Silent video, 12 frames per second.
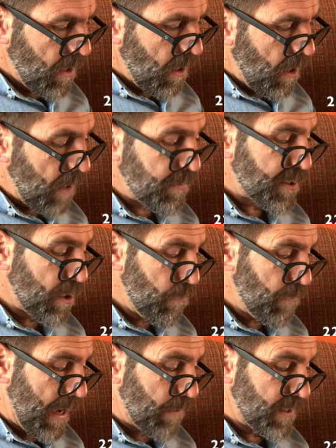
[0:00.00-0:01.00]
I've so
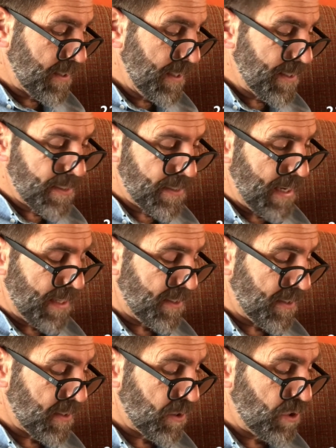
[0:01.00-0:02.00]
far resisted
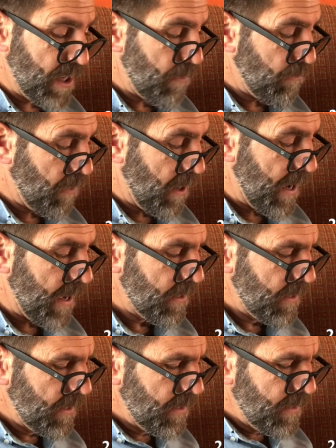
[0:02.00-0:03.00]
Narcissus Jetfire,
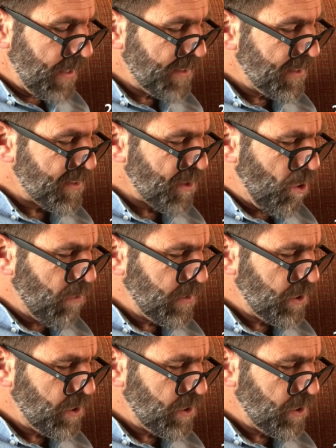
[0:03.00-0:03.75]
as its orange